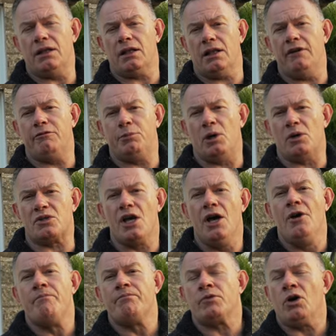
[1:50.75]
the glove box.
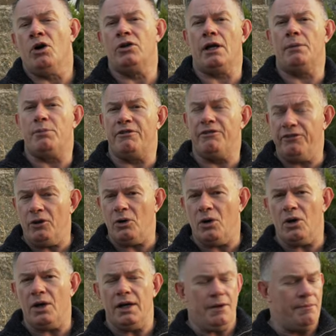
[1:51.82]
Or number
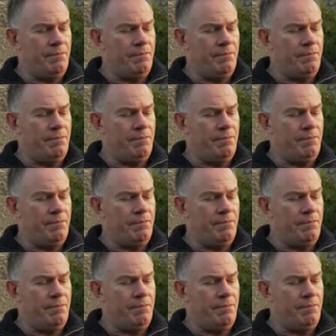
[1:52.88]
four,